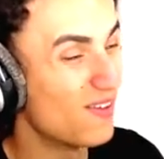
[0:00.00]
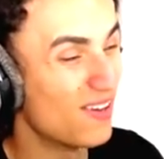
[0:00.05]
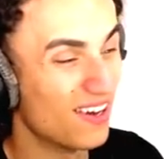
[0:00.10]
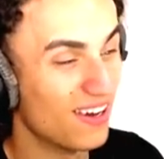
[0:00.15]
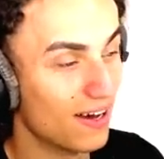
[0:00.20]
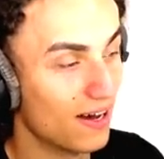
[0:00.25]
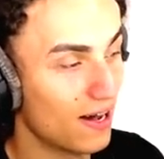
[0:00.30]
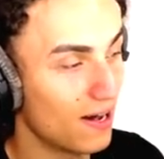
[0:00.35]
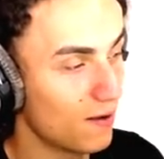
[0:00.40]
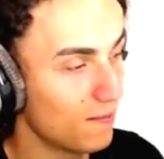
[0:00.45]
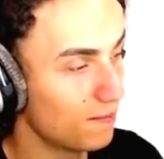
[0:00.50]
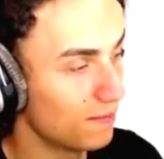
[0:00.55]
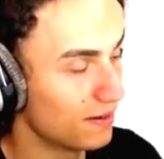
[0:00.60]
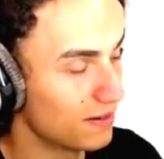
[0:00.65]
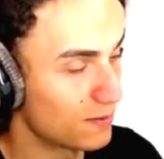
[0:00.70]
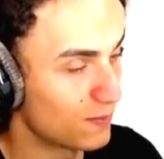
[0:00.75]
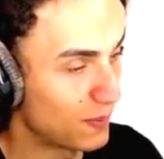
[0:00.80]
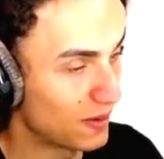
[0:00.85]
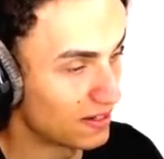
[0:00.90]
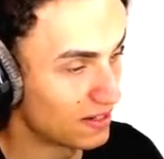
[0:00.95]
Yep,
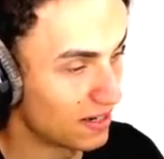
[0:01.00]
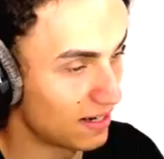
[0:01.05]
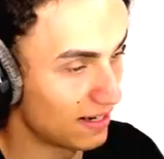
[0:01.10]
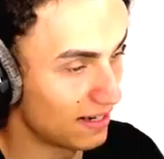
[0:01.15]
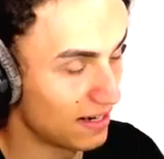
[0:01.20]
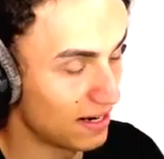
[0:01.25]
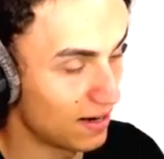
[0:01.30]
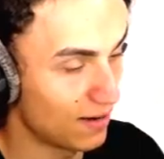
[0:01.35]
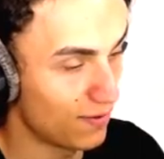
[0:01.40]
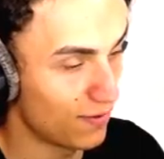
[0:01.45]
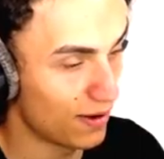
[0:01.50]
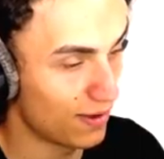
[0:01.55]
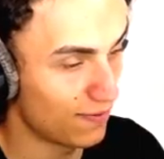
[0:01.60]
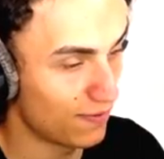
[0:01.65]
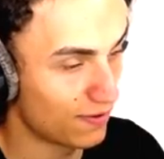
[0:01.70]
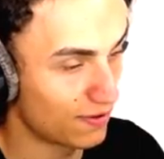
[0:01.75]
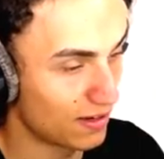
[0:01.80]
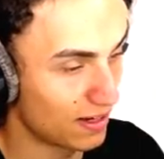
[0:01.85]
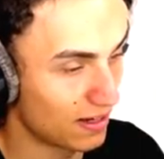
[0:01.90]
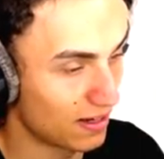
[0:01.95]
especially now it's that all
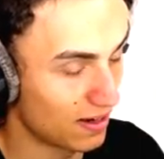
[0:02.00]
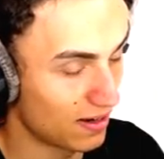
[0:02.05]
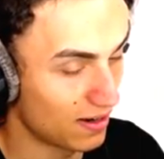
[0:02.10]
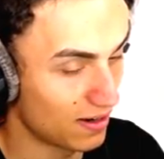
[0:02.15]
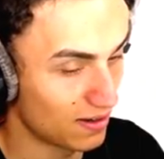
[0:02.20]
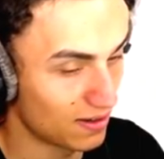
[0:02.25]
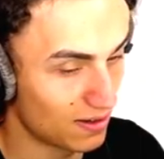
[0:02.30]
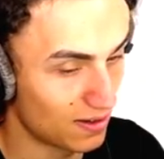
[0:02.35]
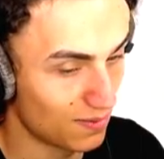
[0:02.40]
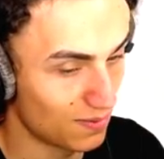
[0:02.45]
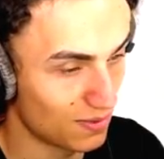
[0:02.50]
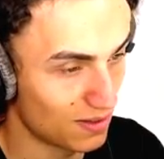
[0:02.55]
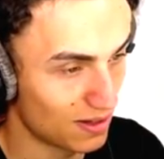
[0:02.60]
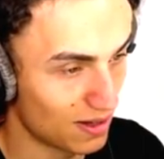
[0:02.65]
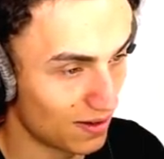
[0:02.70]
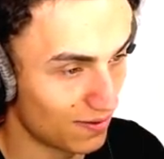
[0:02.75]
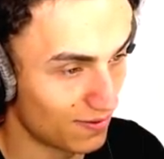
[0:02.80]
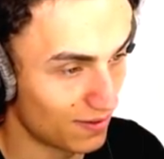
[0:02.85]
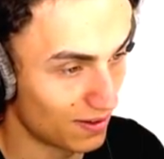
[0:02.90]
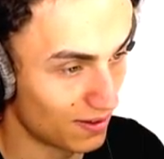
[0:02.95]
about the handling, custom really.
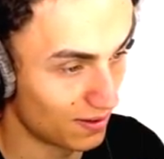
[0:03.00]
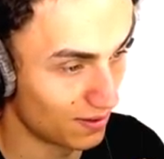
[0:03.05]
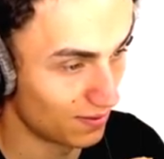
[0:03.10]
stuff on.